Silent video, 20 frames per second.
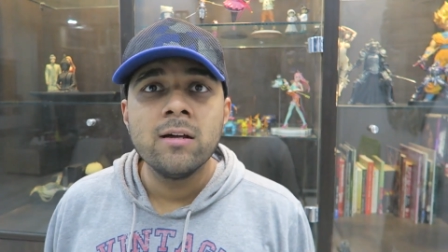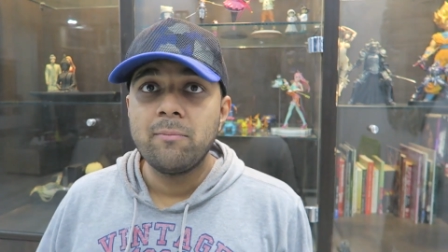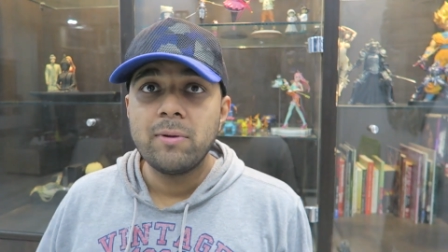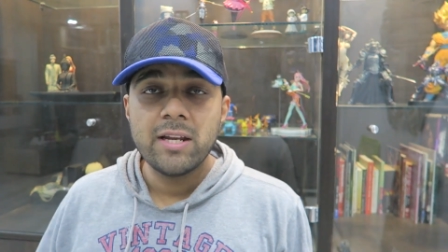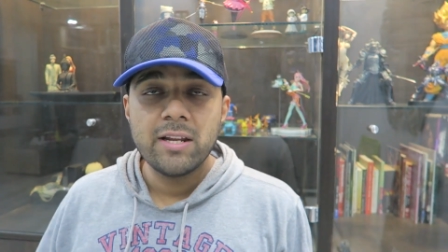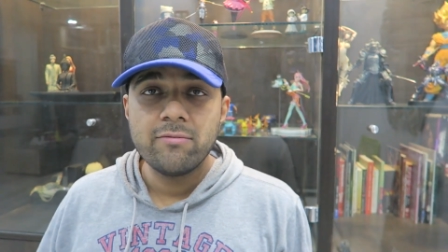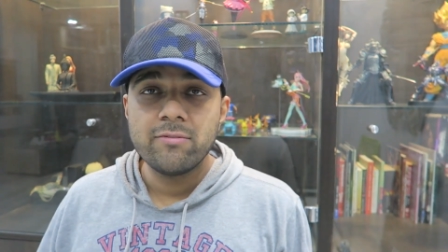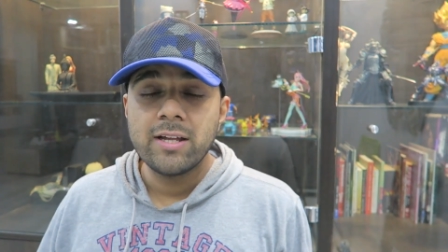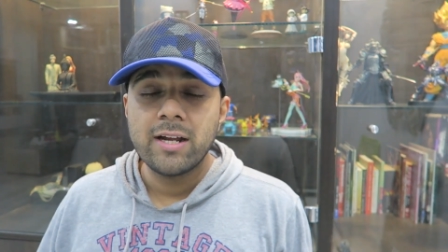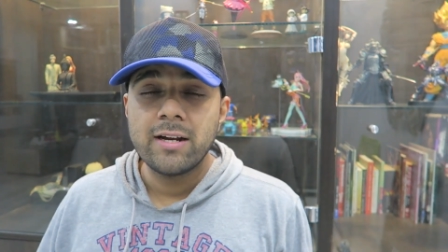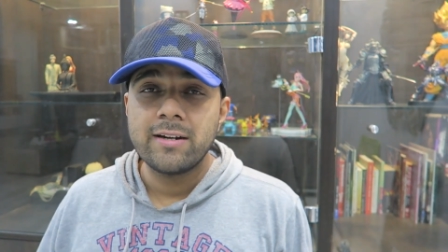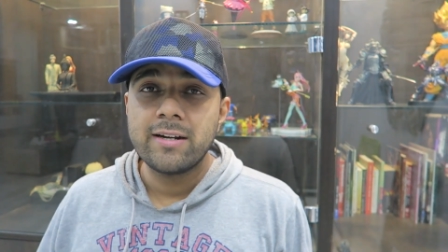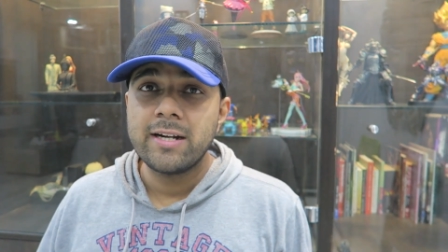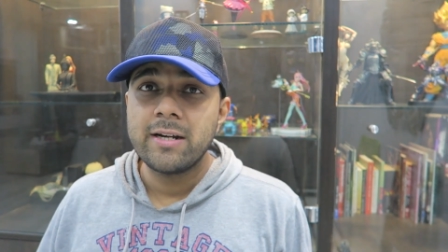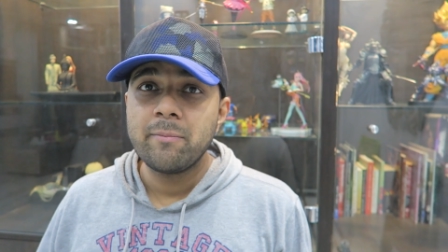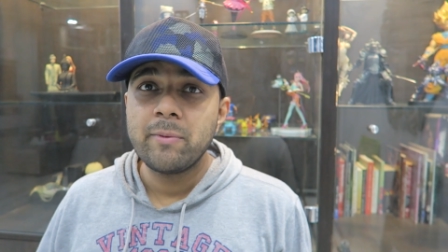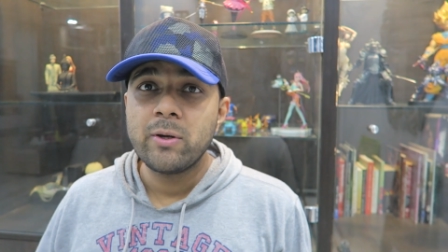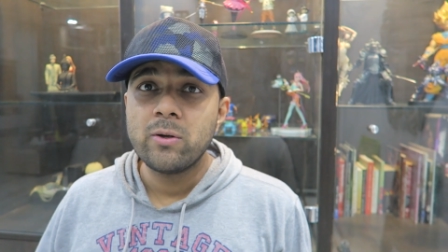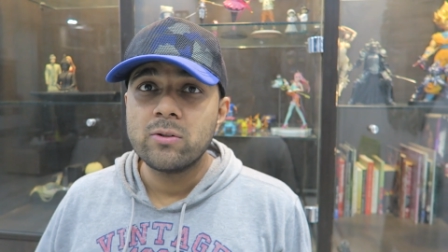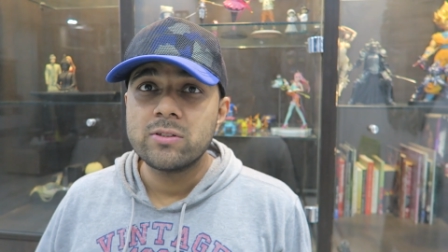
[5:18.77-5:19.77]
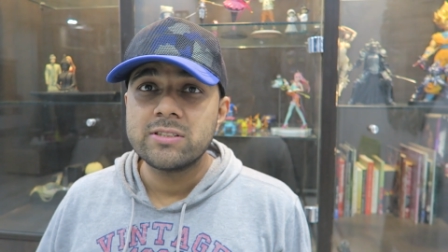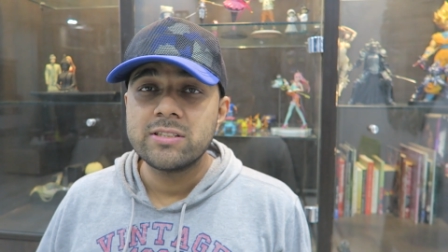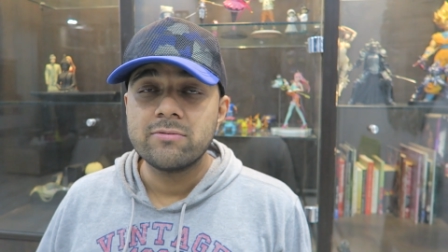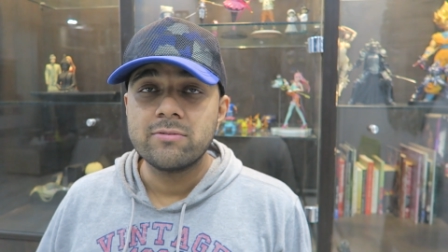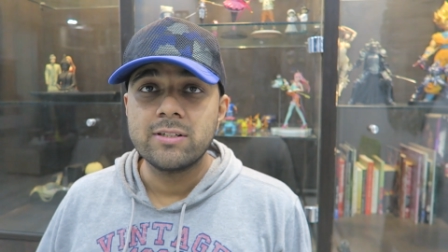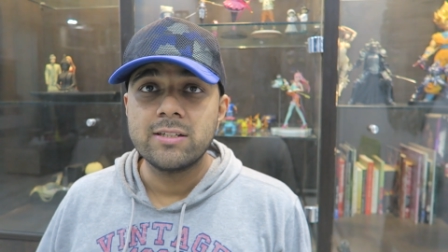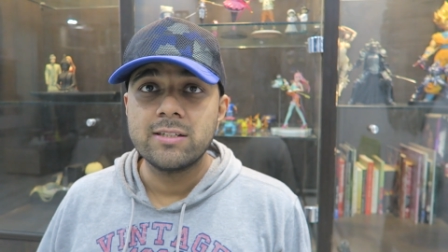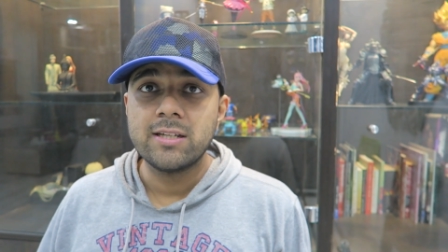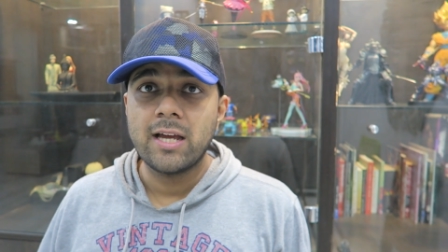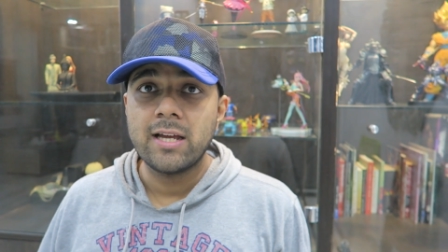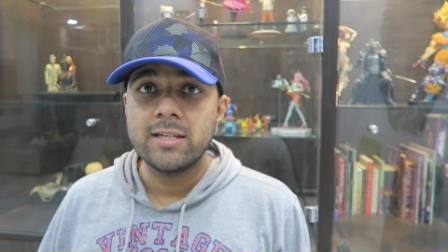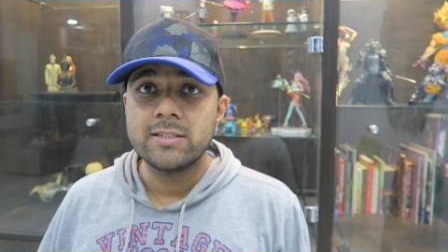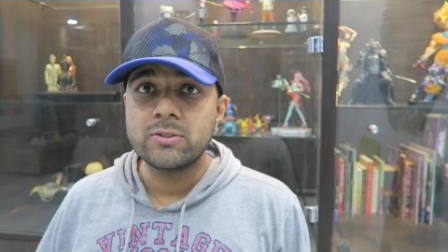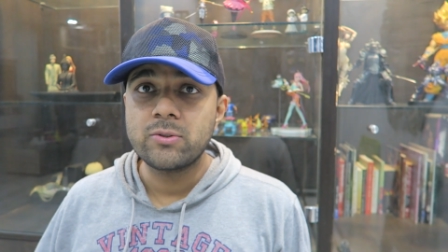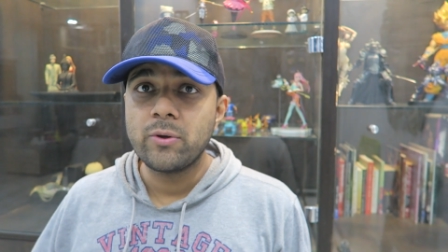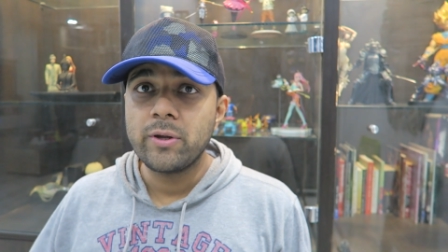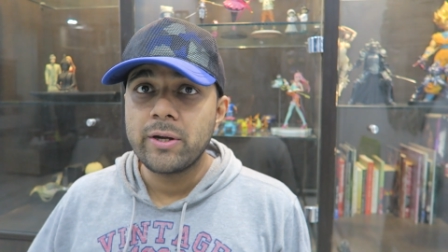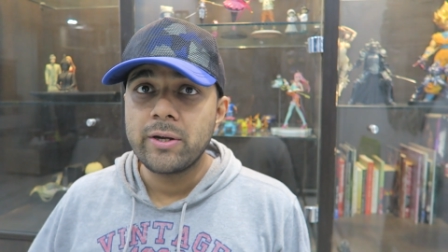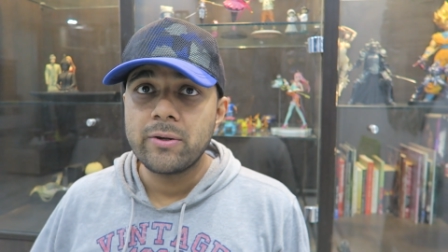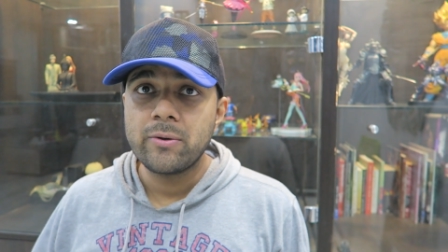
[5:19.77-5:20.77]
I believe that Redmi Note 7 is
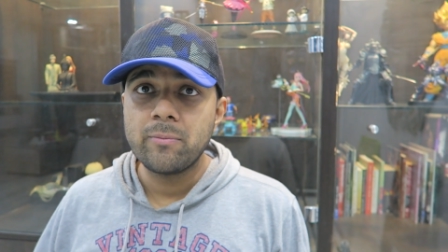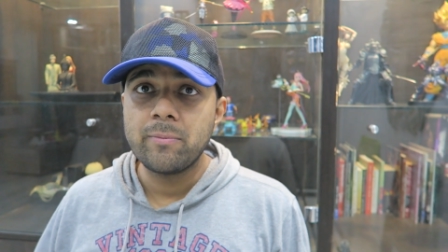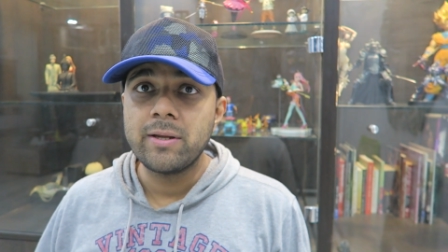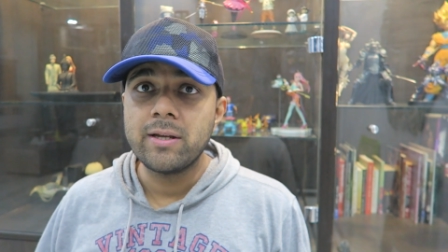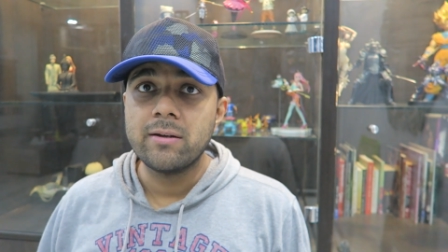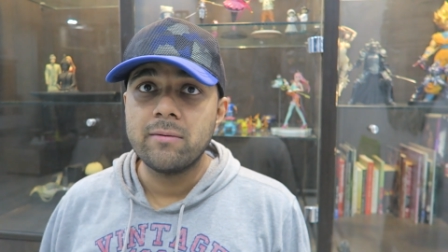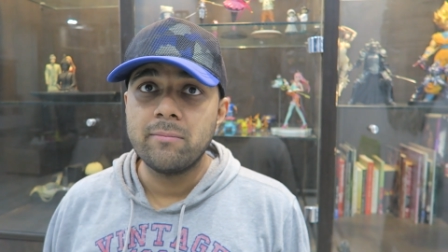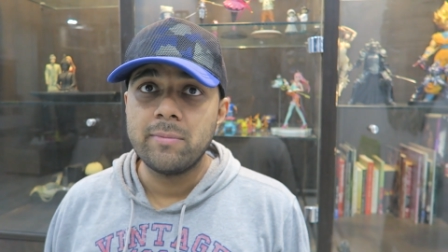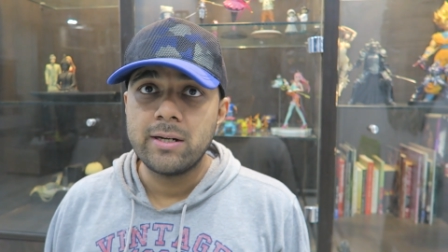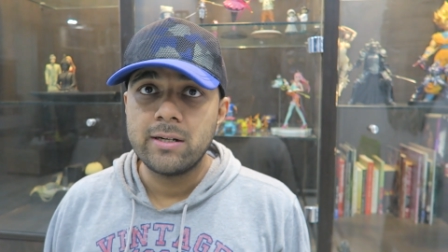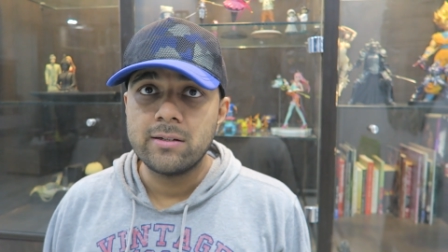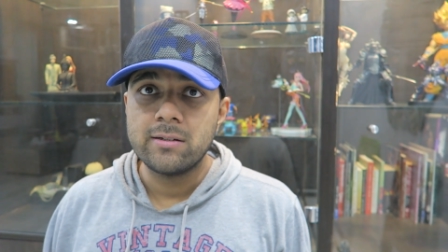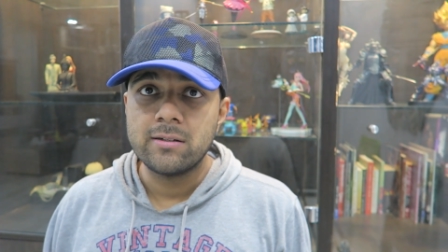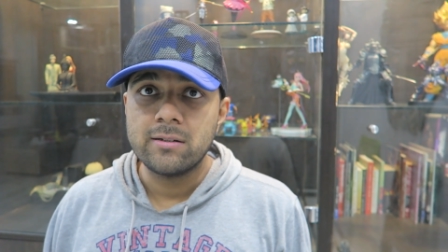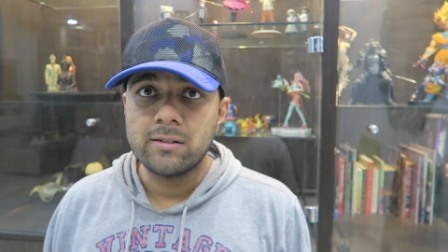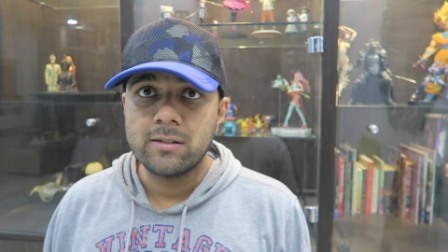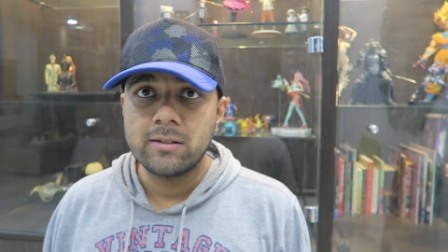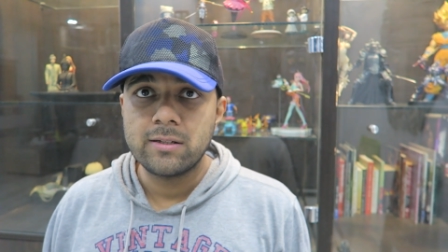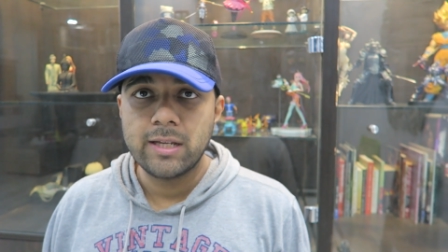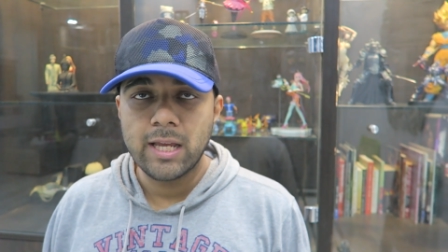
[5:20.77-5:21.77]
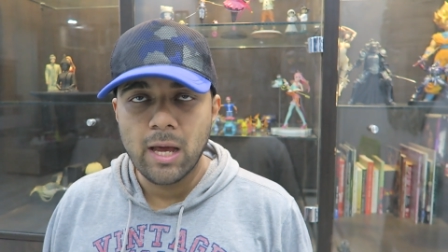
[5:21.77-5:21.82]
going to be a better